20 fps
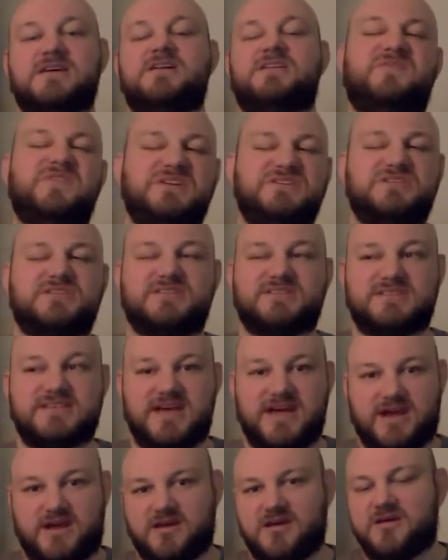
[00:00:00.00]
that features
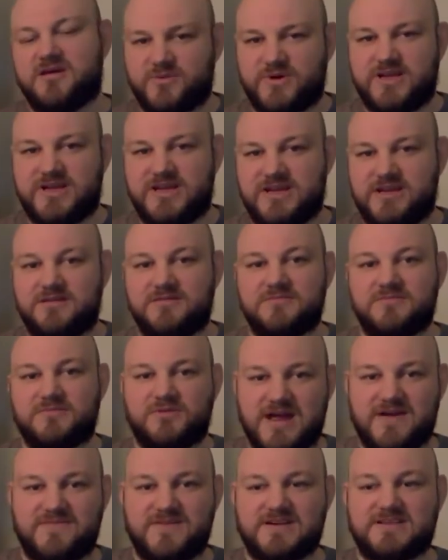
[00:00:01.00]
like 3D
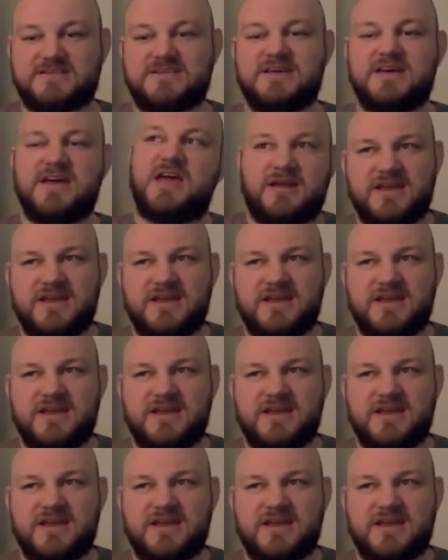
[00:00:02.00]
graphics.